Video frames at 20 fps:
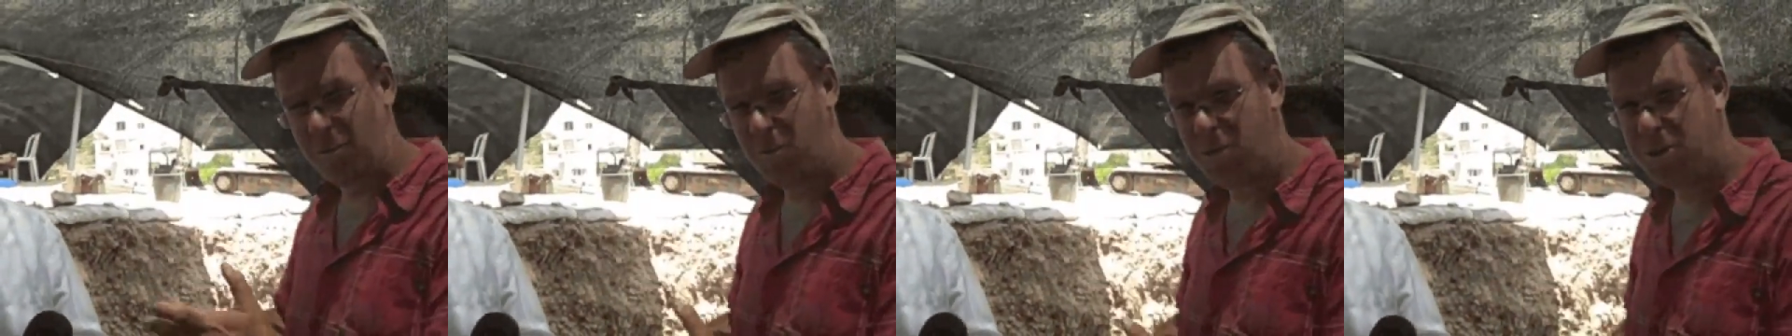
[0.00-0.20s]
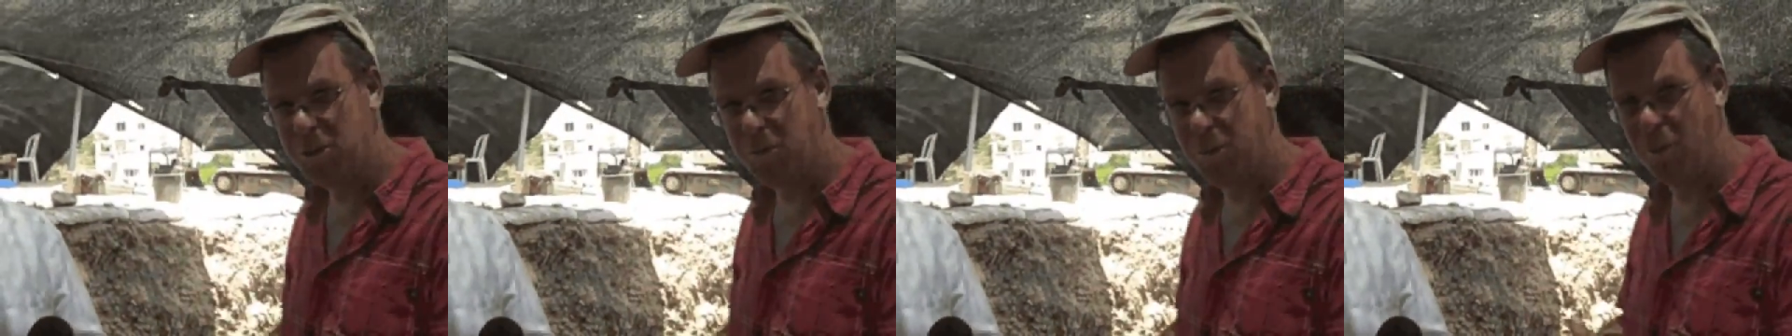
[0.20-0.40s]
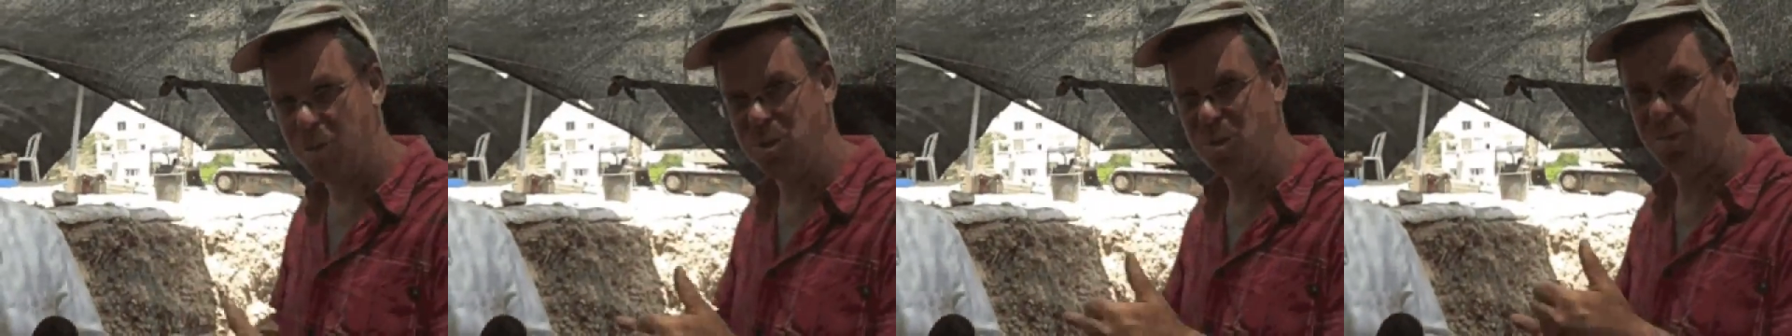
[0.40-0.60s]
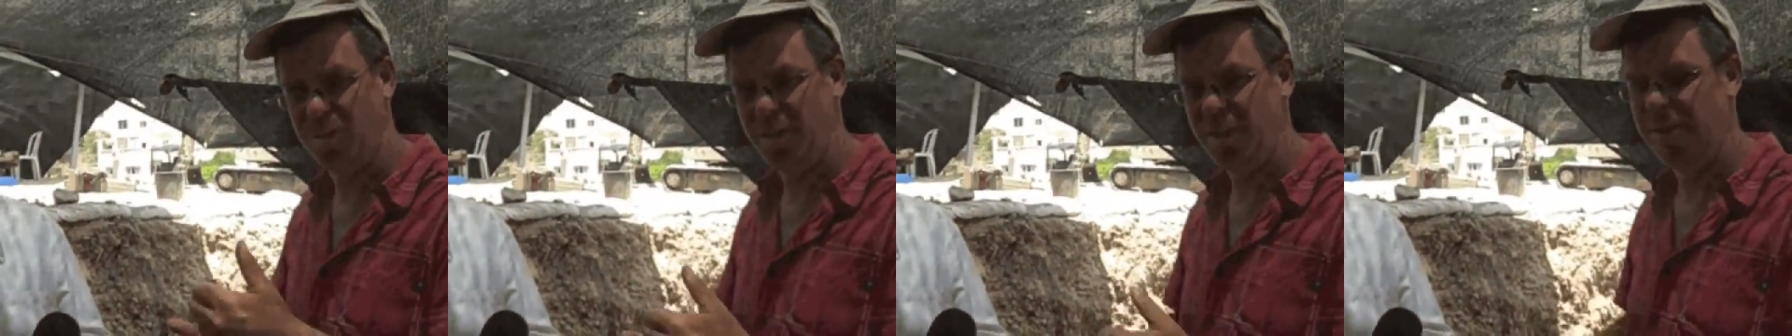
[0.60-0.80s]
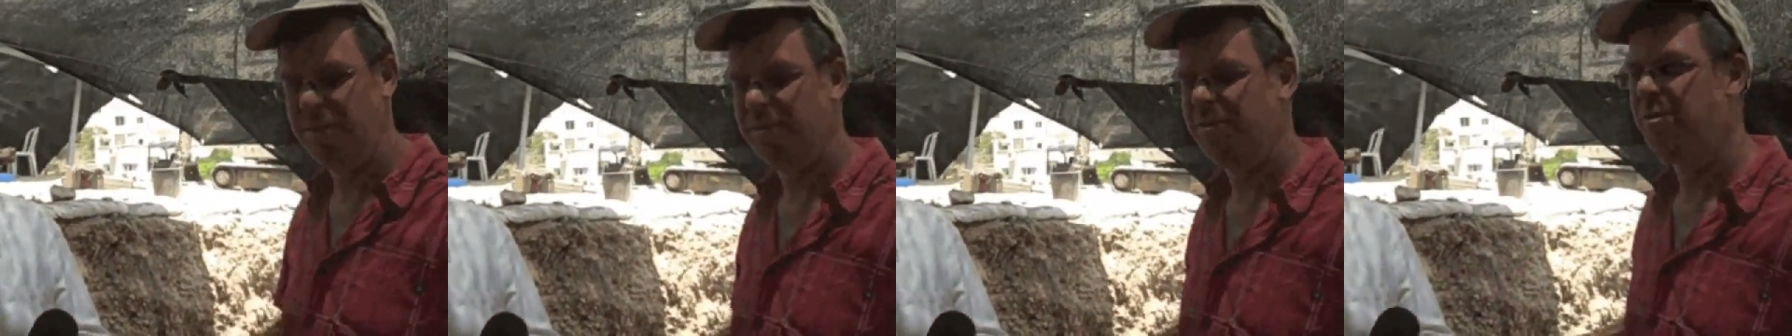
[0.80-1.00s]
we're supposed to
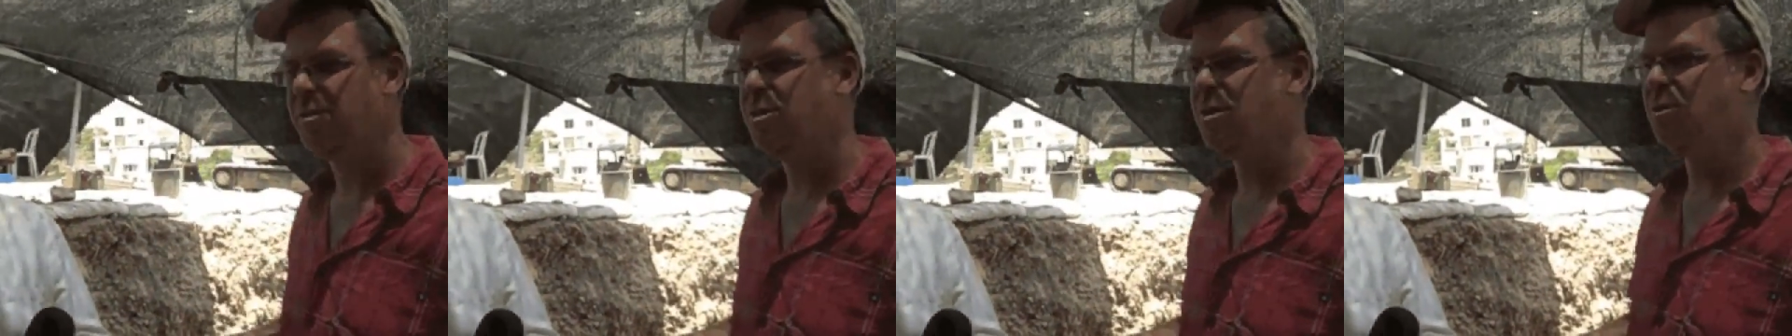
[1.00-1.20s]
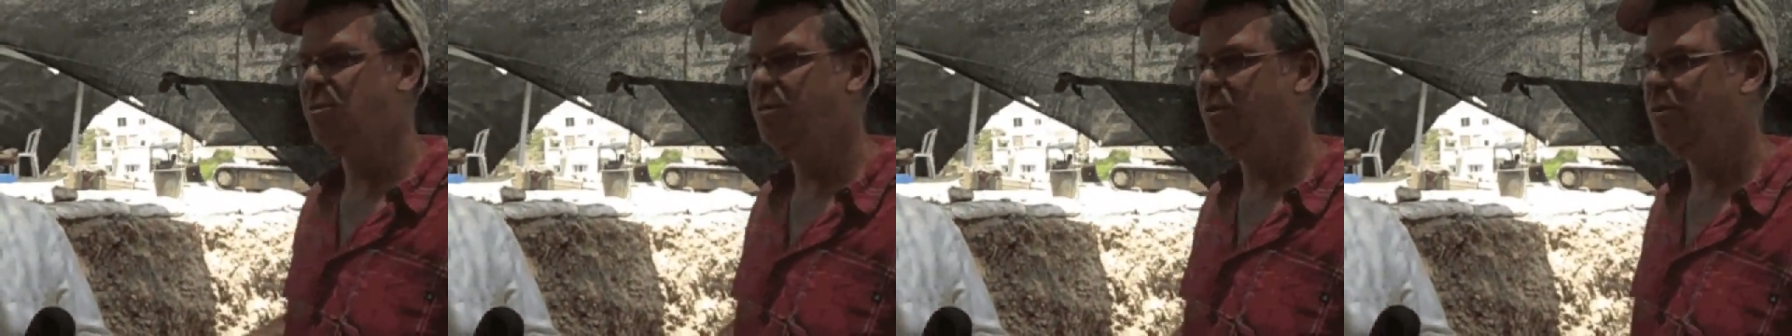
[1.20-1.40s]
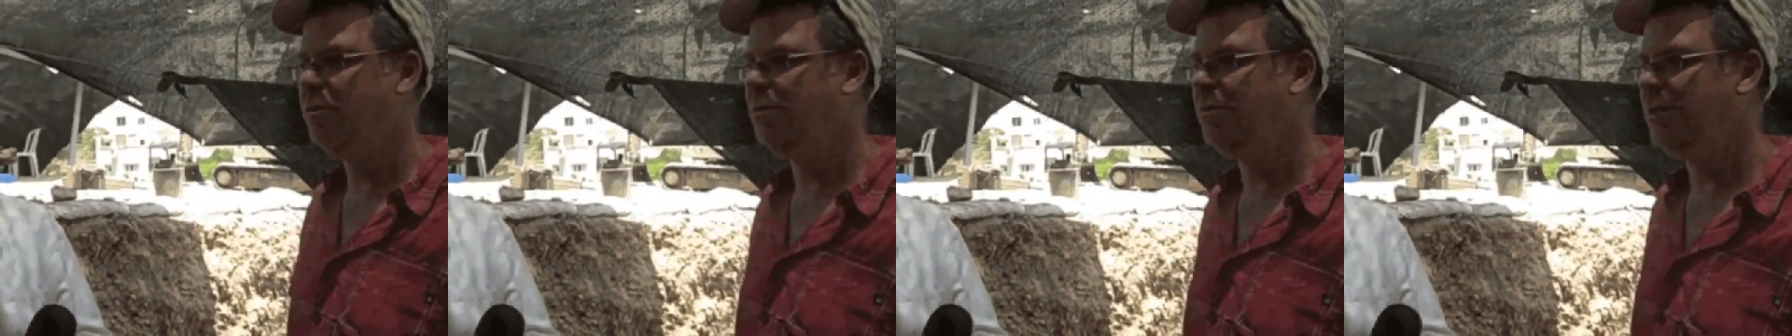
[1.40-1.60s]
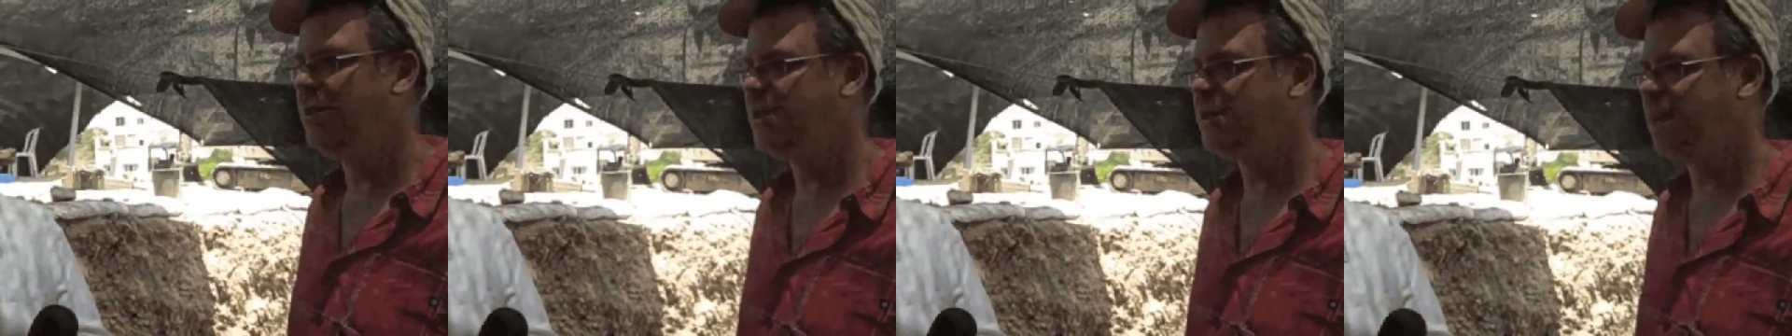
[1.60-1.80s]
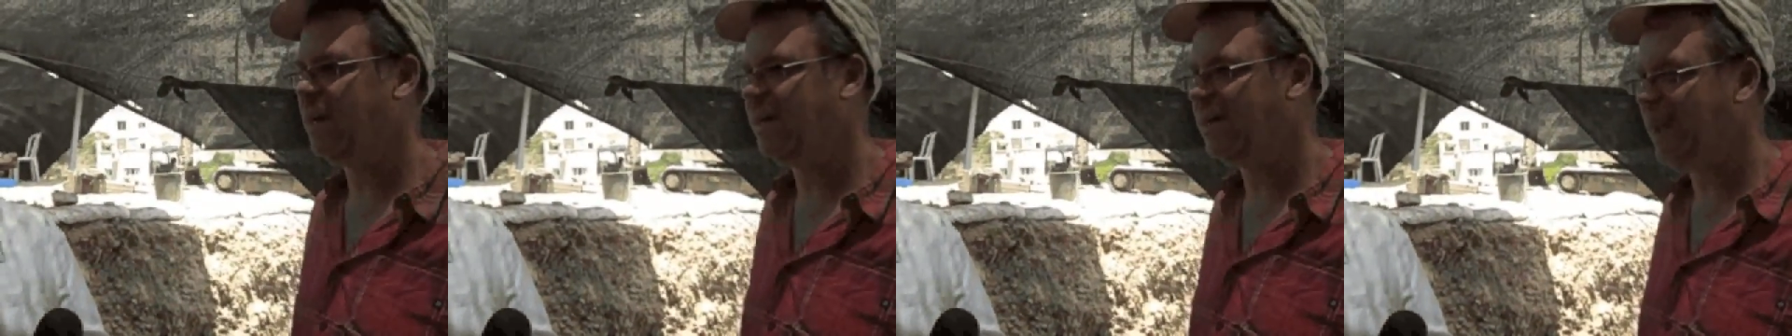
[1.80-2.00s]
dig it. So what we
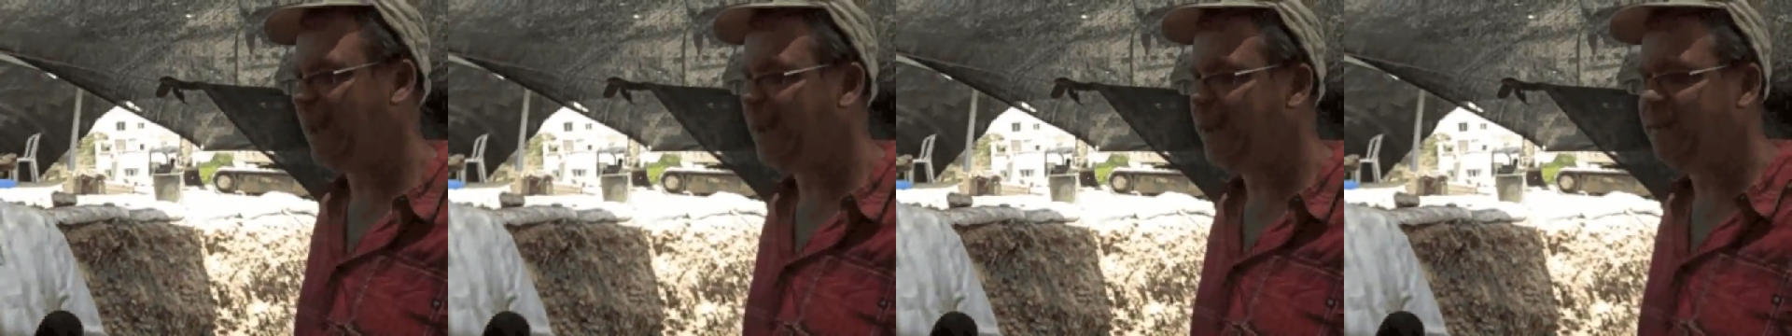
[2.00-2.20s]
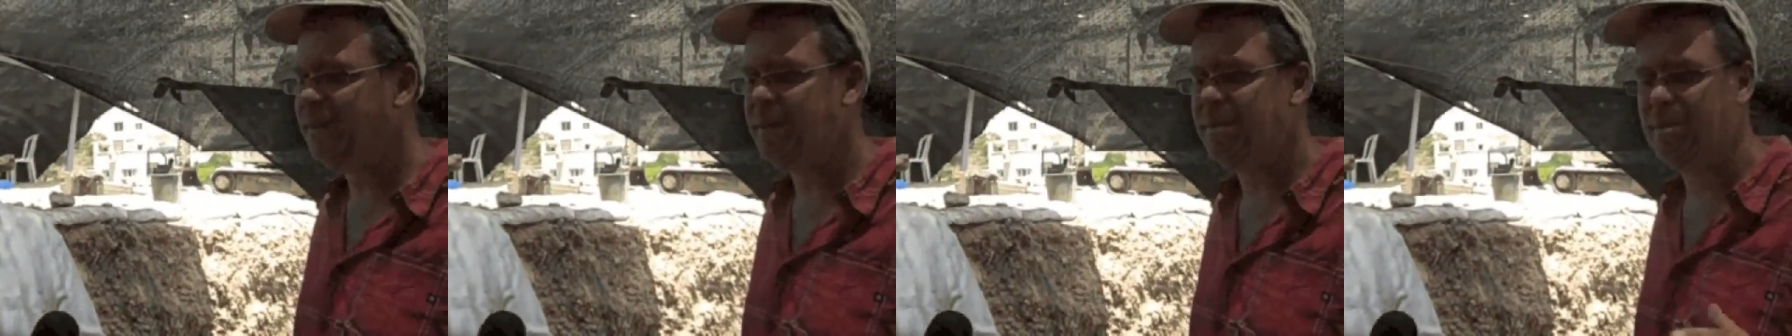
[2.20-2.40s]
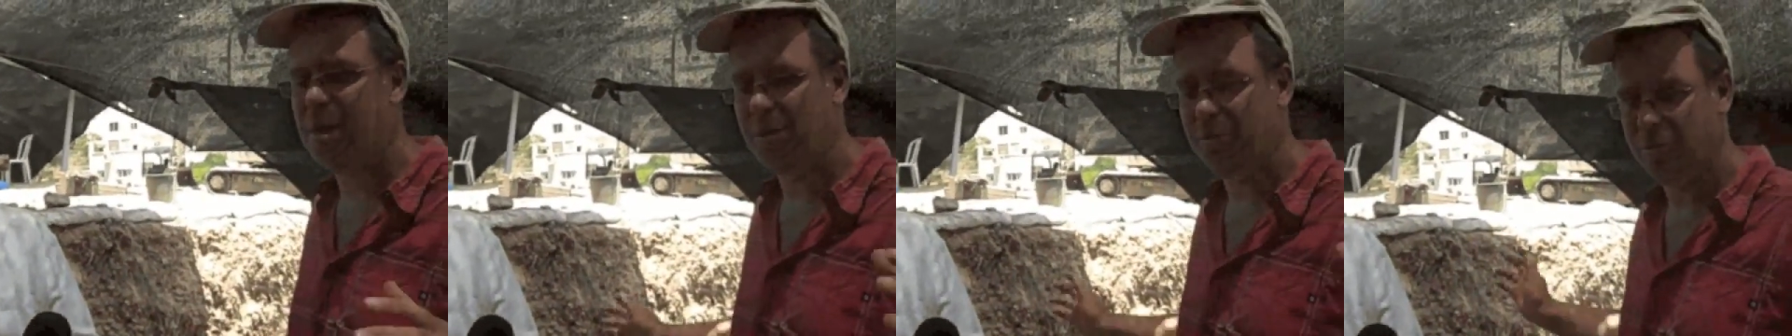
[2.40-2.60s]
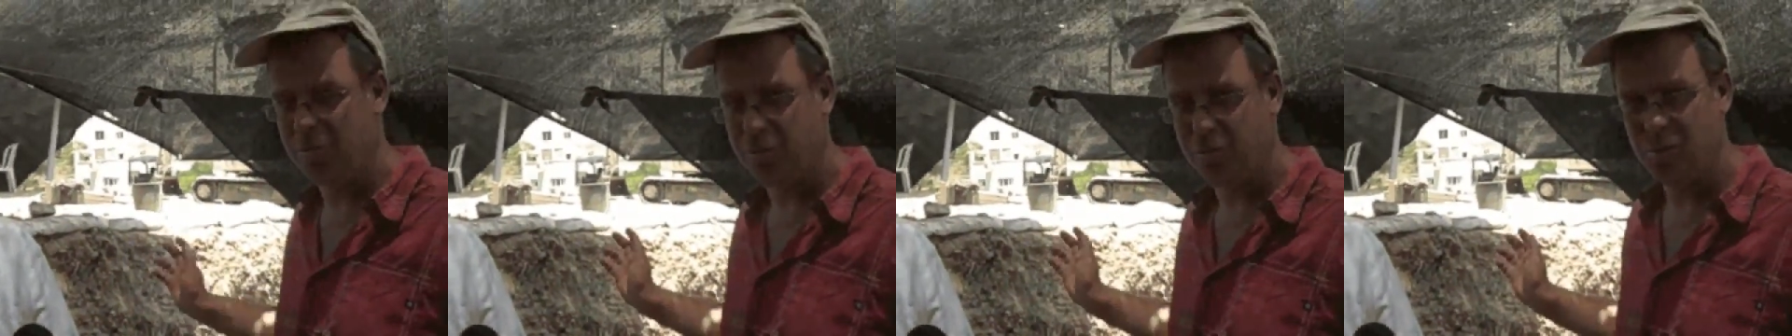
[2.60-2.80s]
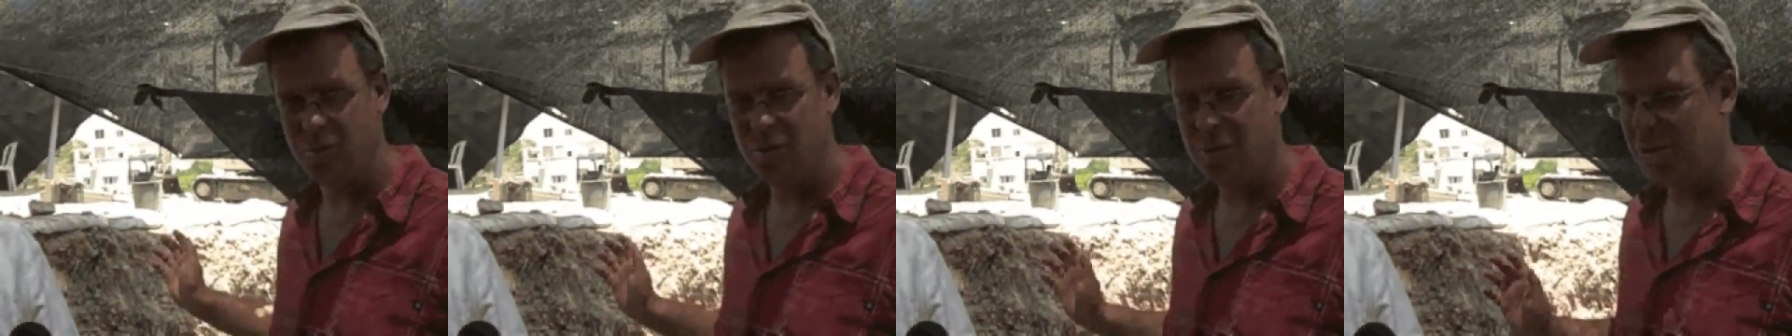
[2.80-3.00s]
decided, and the
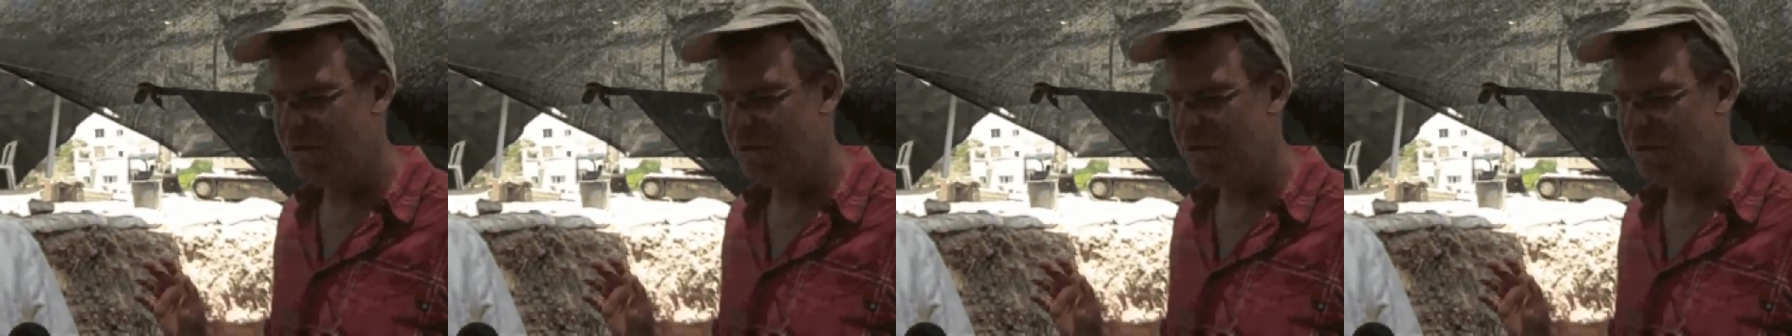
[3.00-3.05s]
amount